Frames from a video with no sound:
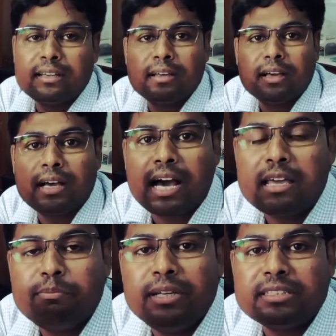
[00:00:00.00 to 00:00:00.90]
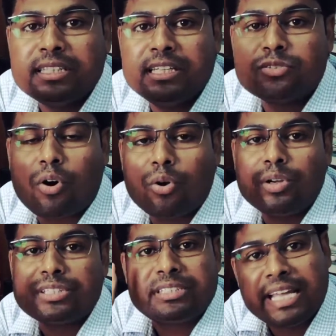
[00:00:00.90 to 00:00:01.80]
eyepiece is
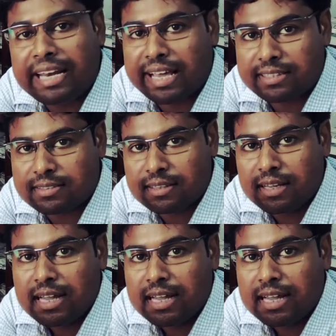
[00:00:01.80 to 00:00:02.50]
always 10x.